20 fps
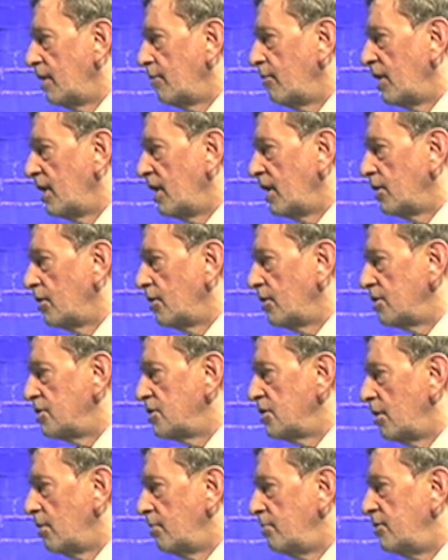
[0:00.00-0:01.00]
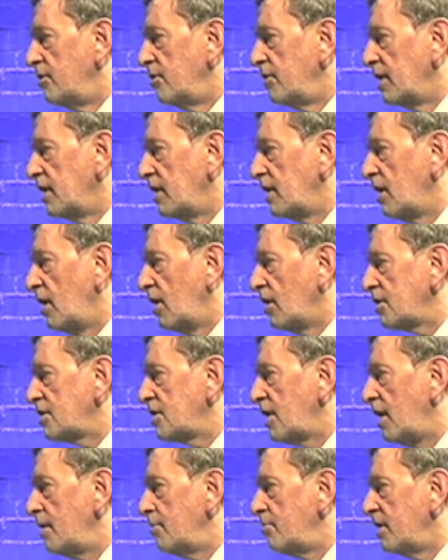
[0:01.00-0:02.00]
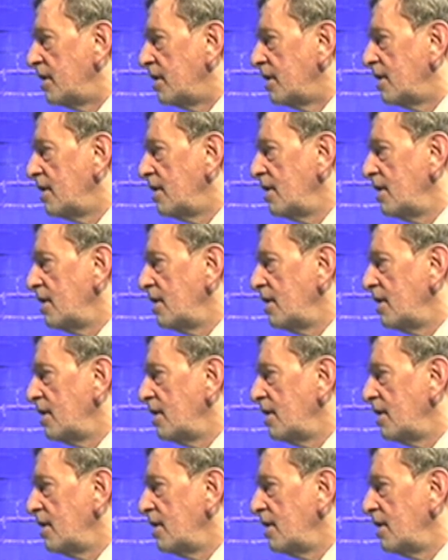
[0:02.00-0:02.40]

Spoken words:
when I got a job doing clerk typing